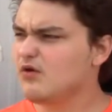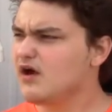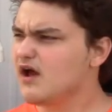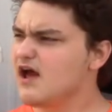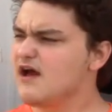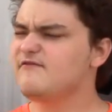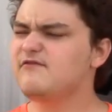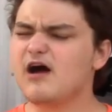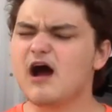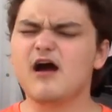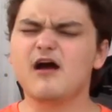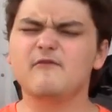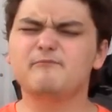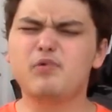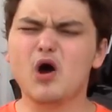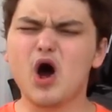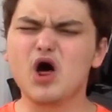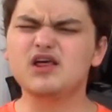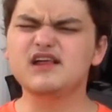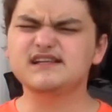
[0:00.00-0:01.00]
if
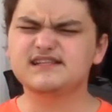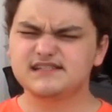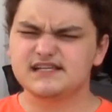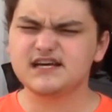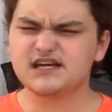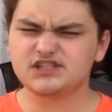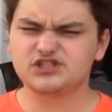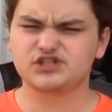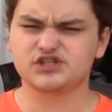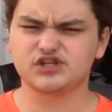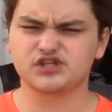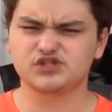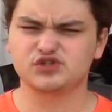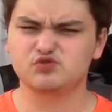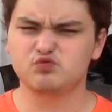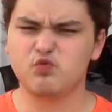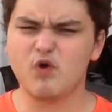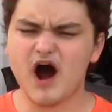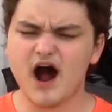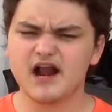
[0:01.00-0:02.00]
politicians
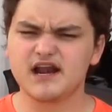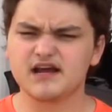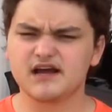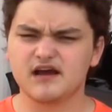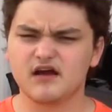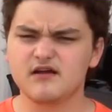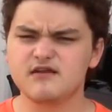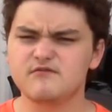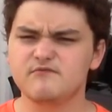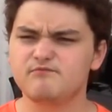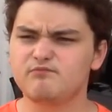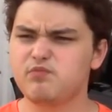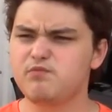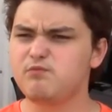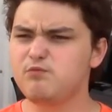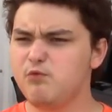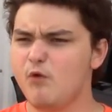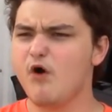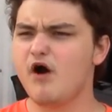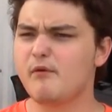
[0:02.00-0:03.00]
want to, and
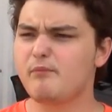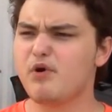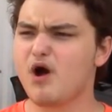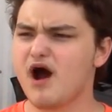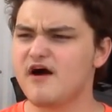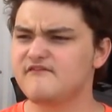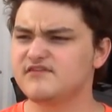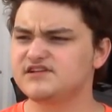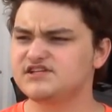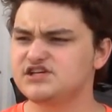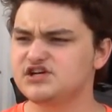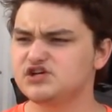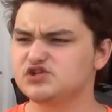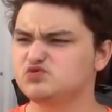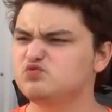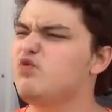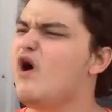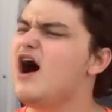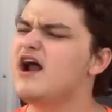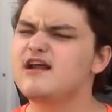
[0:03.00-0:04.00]
war profiteers
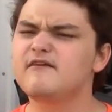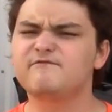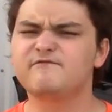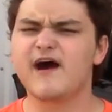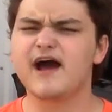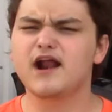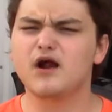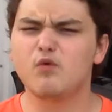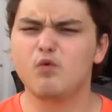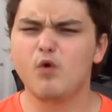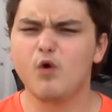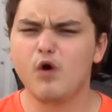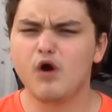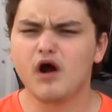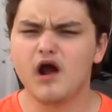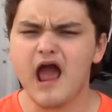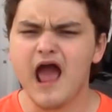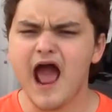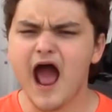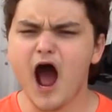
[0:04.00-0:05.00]
want to fight a
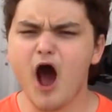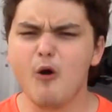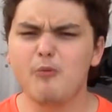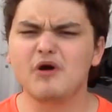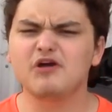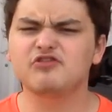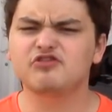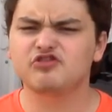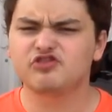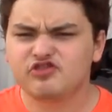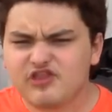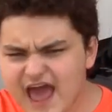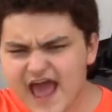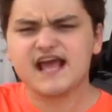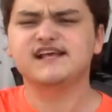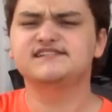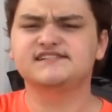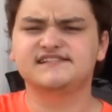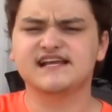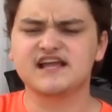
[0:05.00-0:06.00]
war, how will
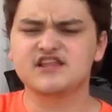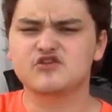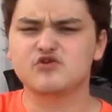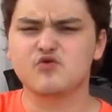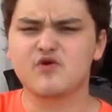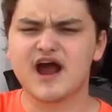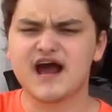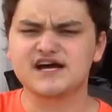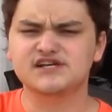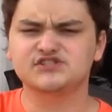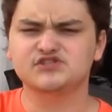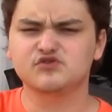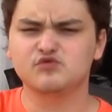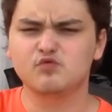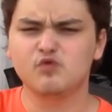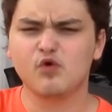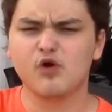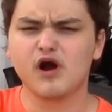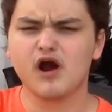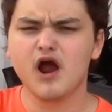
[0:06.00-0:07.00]
they send their ass to
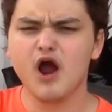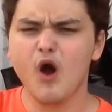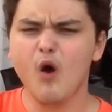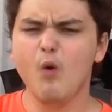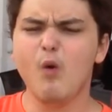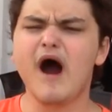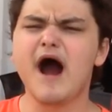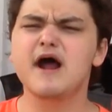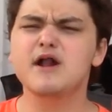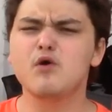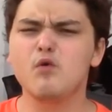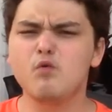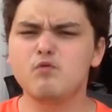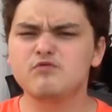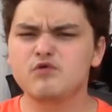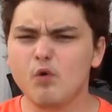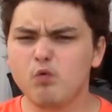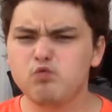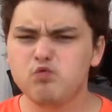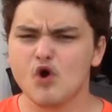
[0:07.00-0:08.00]
war? Why do
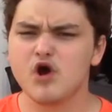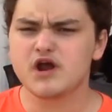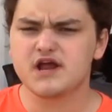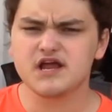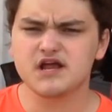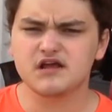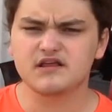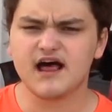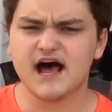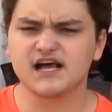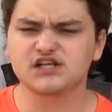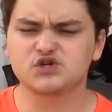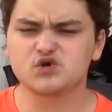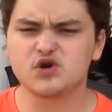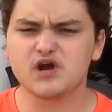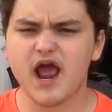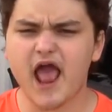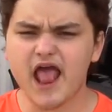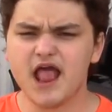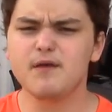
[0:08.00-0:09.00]
the working class
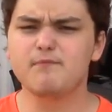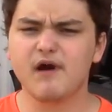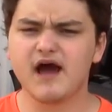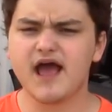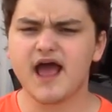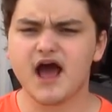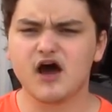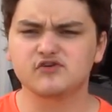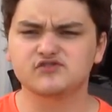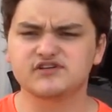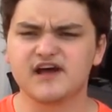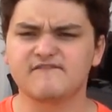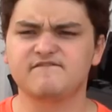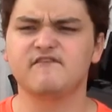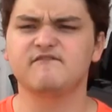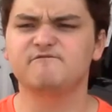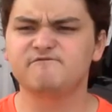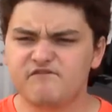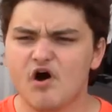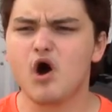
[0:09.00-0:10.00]
or anybody else have
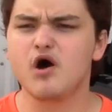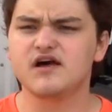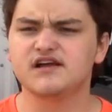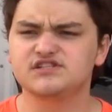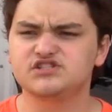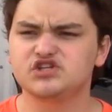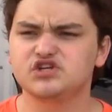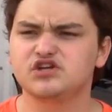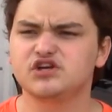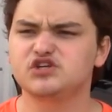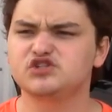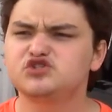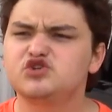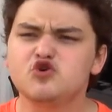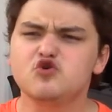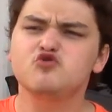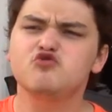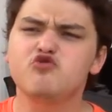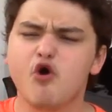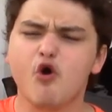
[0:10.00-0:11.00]
to volunteer to
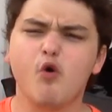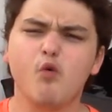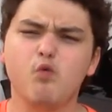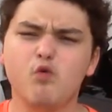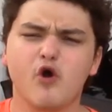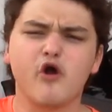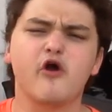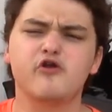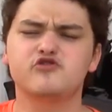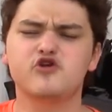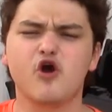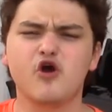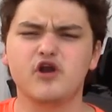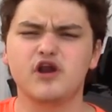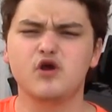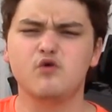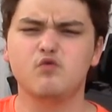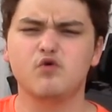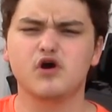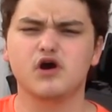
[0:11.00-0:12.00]
do their work,
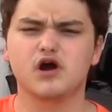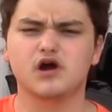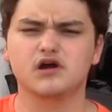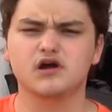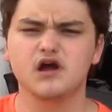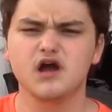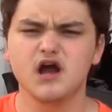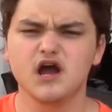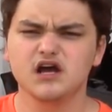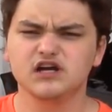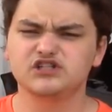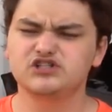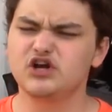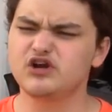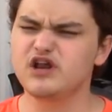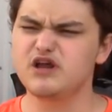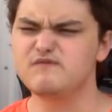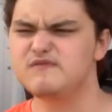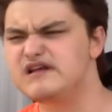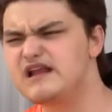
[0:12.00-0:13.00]
dirty work?
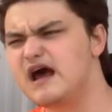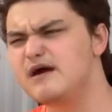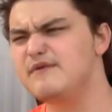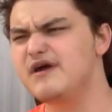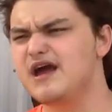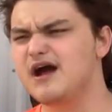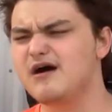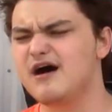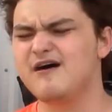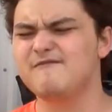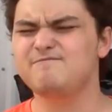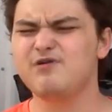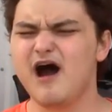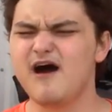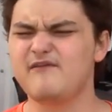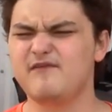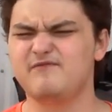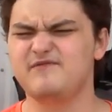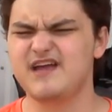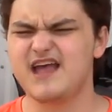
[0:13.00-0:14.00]
Shouldn't even have a
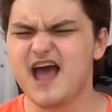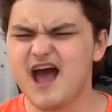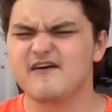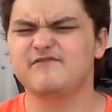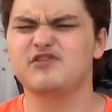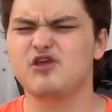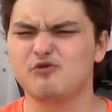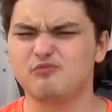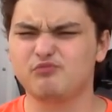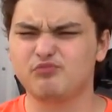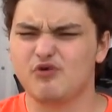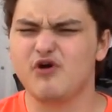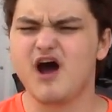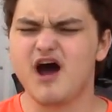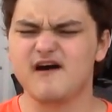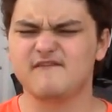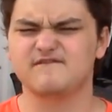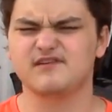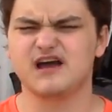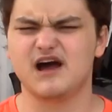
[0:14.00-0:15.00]
profit. After
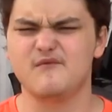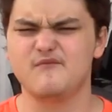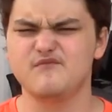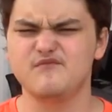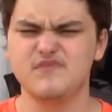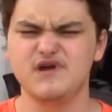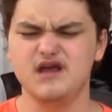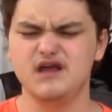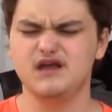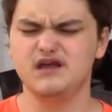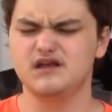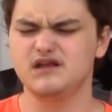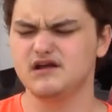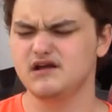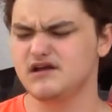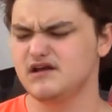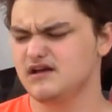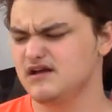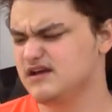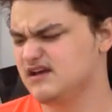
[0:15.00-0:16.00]
profit, I
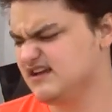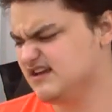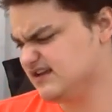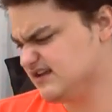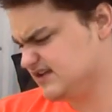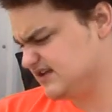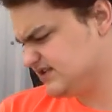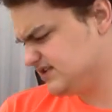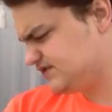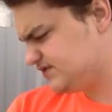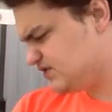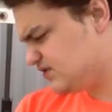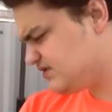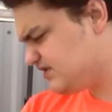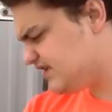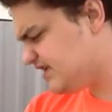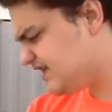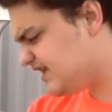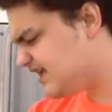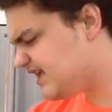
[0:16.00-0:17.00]
mean. So
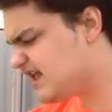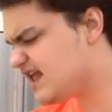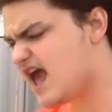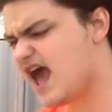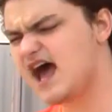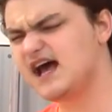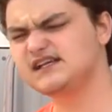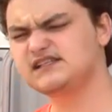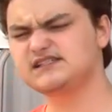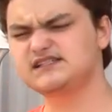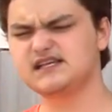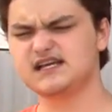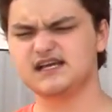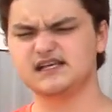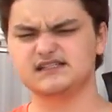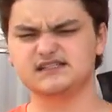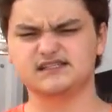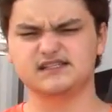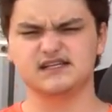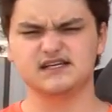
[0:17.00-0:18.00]
in
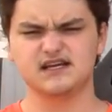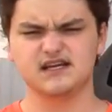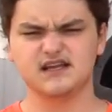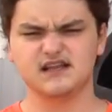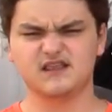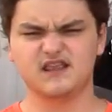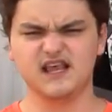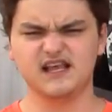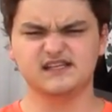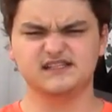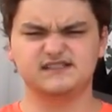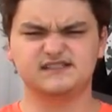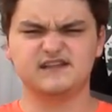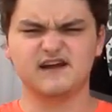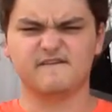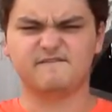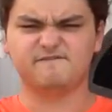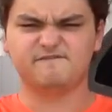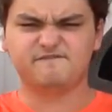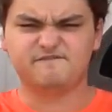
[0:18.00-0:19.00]
essence, this is
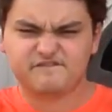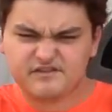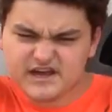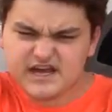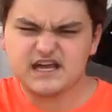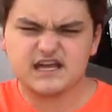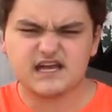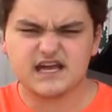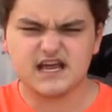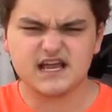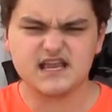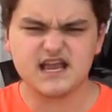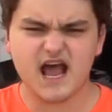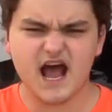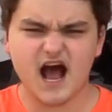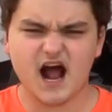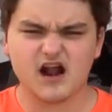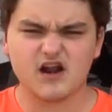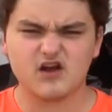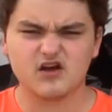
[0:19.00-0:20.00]
the vegan
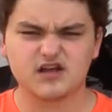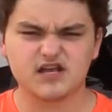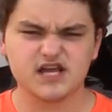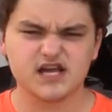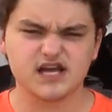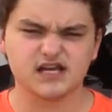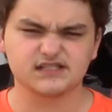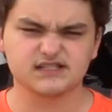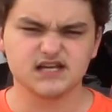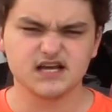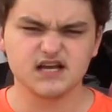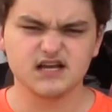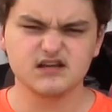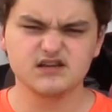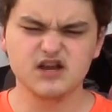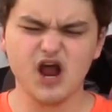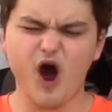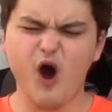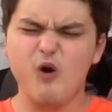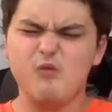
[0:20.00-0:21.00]
anarchist.
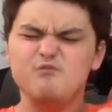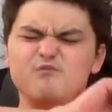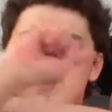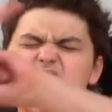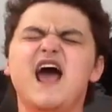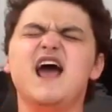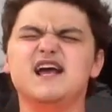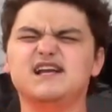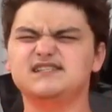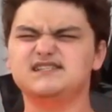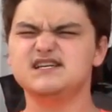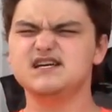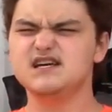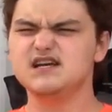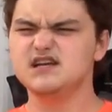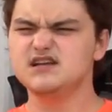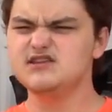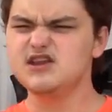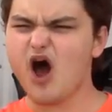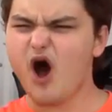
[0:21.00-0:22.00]
No meat,
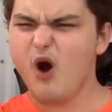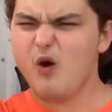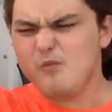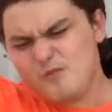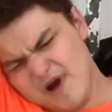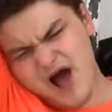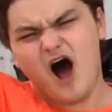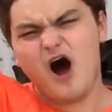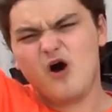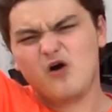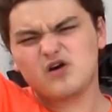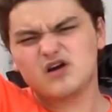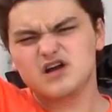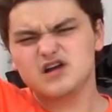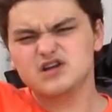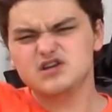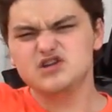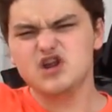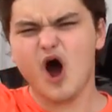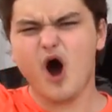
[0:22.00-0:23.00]
no milk,
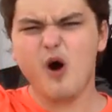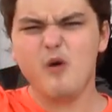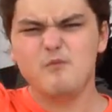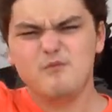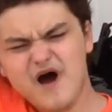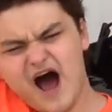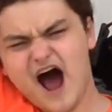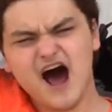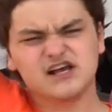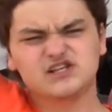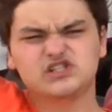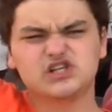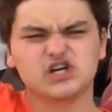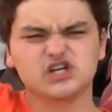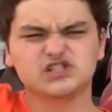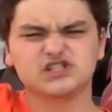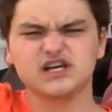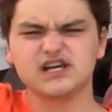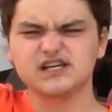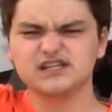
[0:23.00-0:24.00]
no
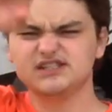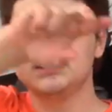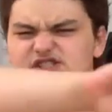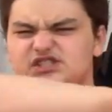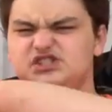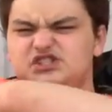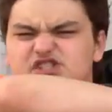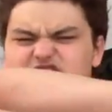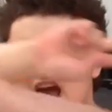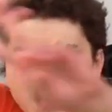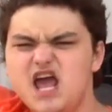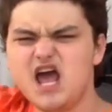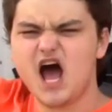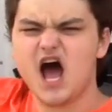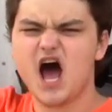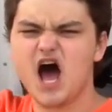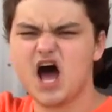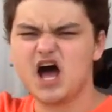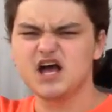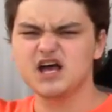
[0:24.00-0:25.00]
masters. See
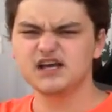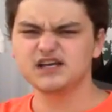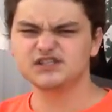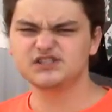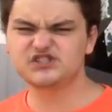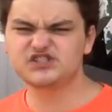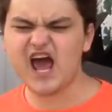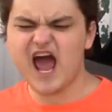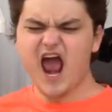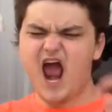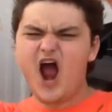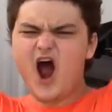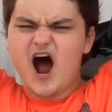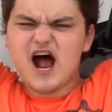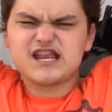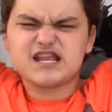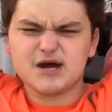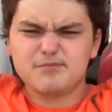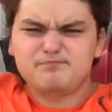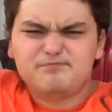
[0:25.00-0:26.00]
ya
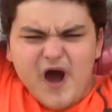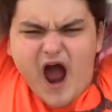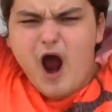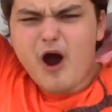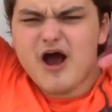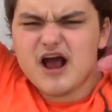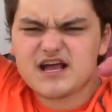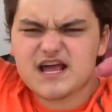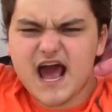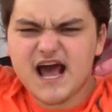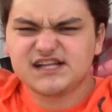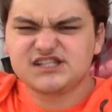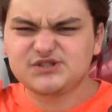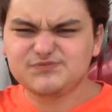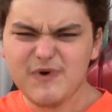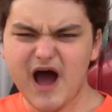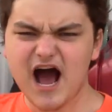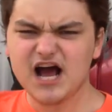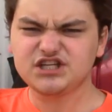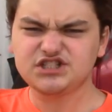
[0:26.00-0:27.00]
at the barricade
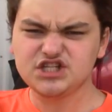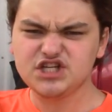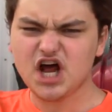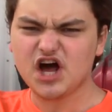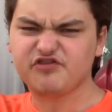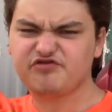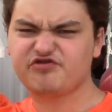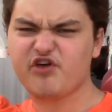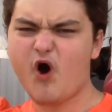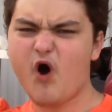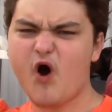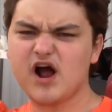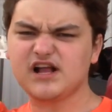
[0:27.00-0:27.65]
smashing the door.